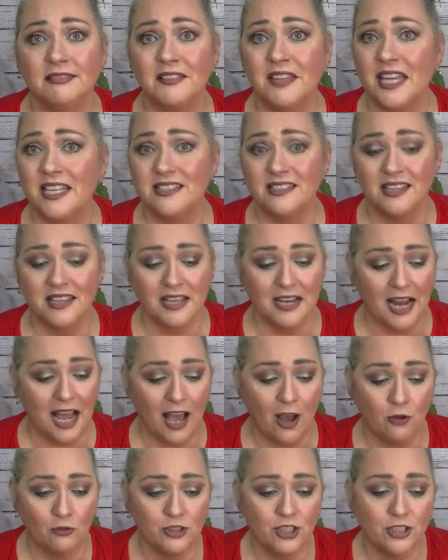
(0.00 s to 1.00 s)
That's it.
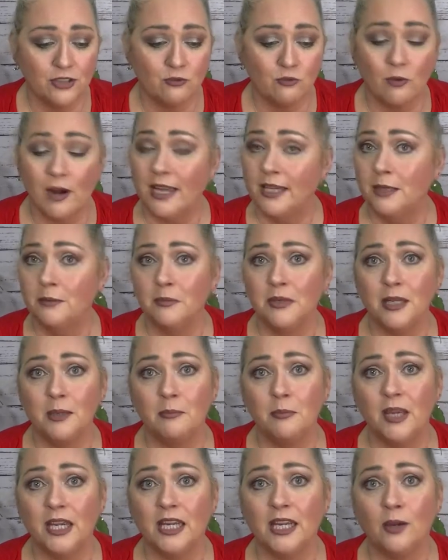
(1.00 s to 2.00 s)
I'll just randomly
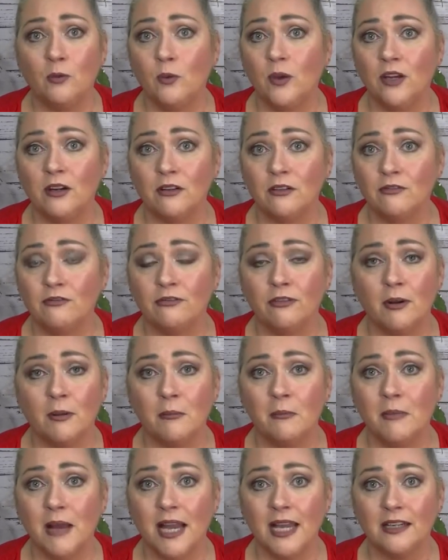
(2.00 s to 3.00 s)
pick a winner
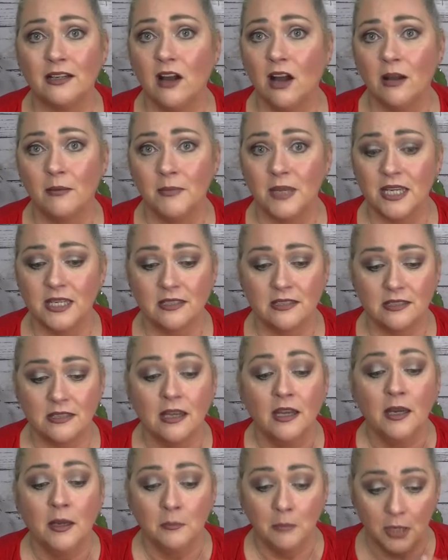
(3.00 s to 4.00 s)
from my comments.
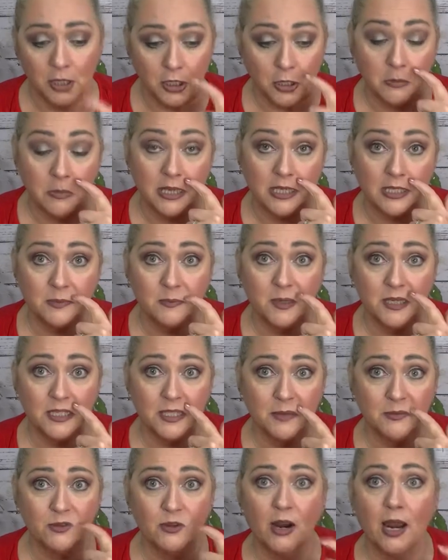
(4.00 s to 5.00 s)
But you must be
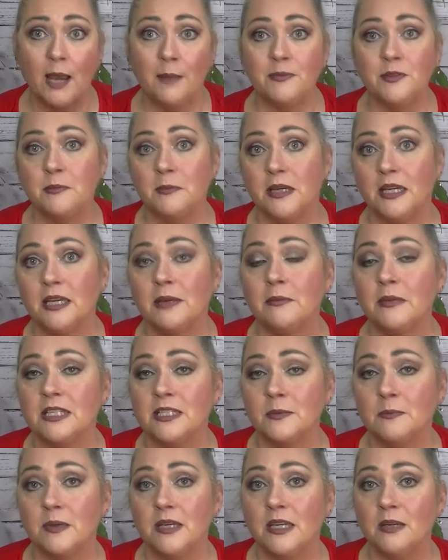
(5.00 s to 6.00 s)
subscribed to me. It
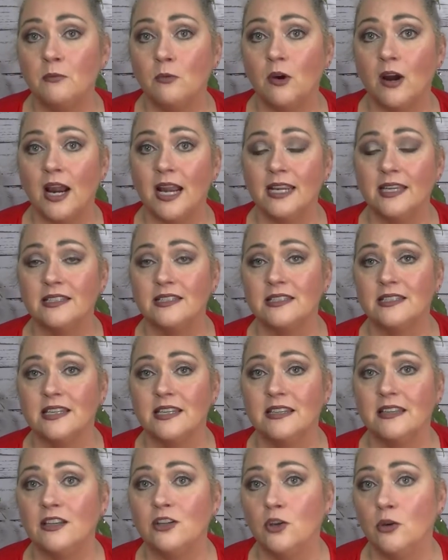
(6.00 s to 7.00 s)
must be where I can
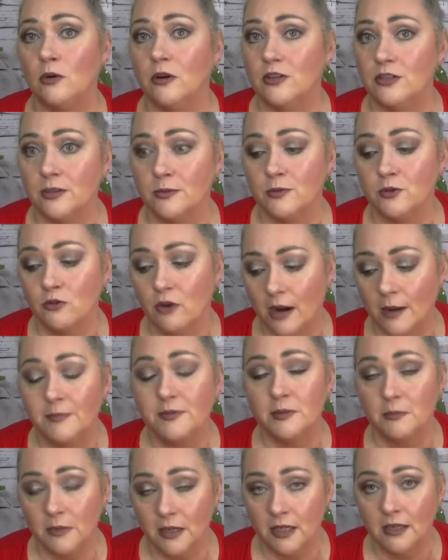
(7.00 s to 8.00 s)
see that you are
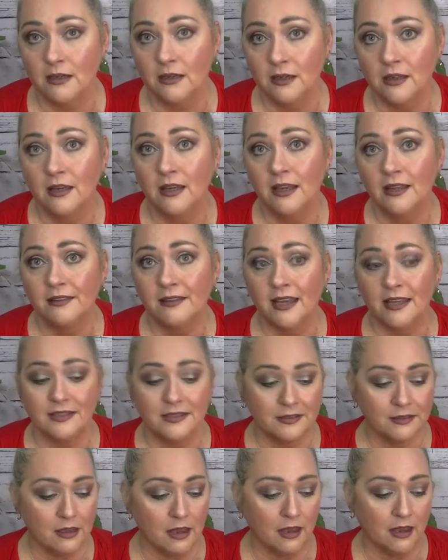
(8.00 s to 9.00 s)
subscribed to me.
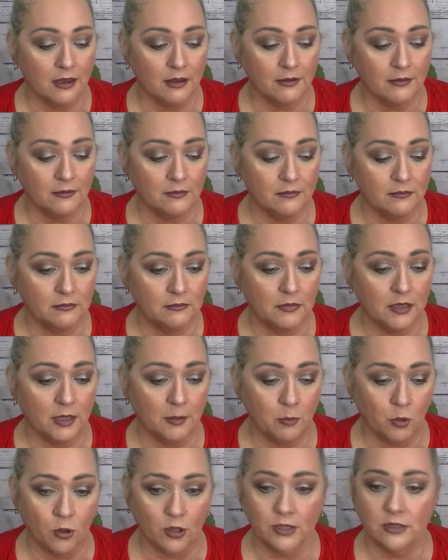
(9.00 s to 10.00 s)
That's um,
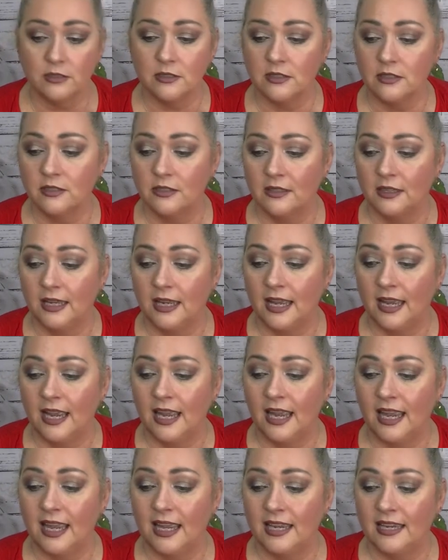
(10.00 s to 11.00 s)
important.
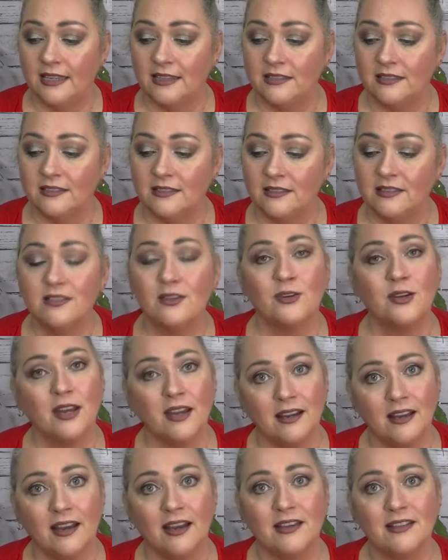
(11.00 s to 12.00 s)
And so,
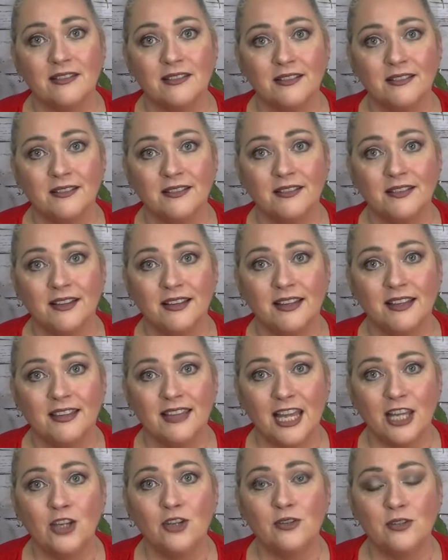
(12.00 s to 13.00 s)
yeah, guys,
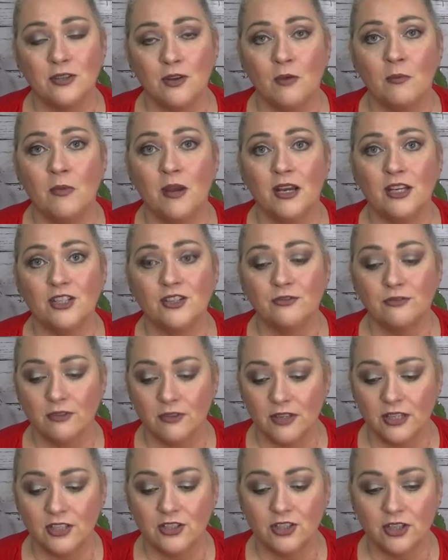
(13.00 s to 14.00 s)
thank you so much
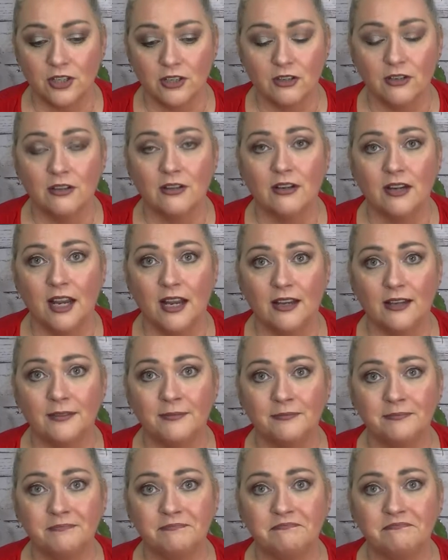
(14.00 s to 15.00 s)
for this year.
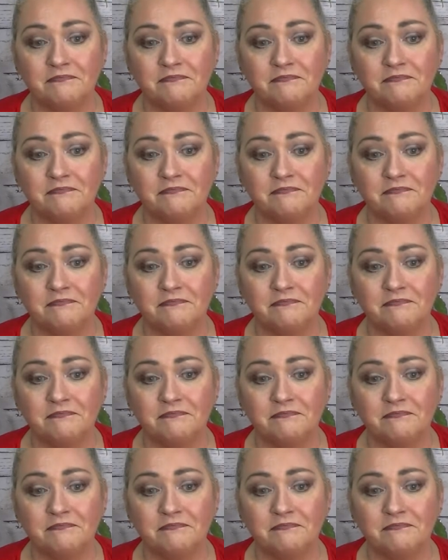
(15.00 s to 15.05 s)
Um,